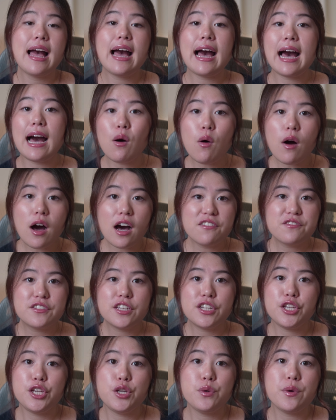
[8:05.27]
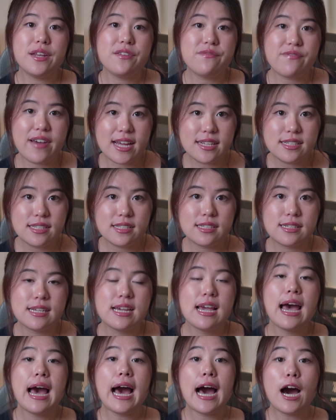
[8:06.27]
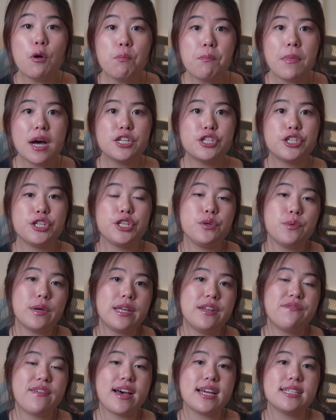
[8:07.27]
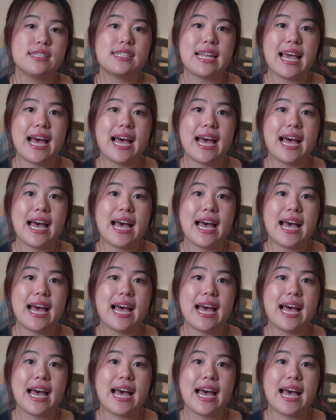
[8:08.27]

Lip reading: How often you invest, how much you invest